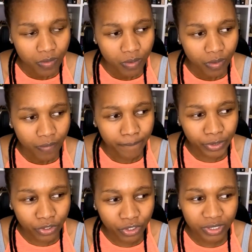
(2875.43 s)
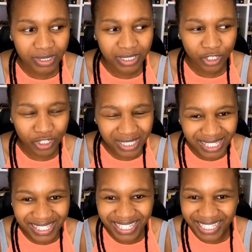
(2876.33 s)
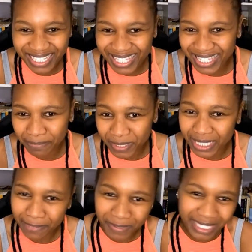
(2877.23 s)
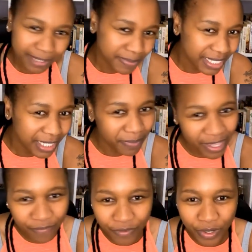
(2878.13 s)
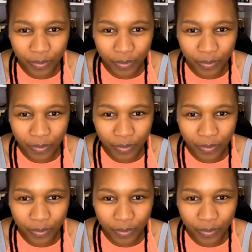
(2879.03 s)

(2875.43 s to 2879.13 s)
because they consistently sleep everywhere.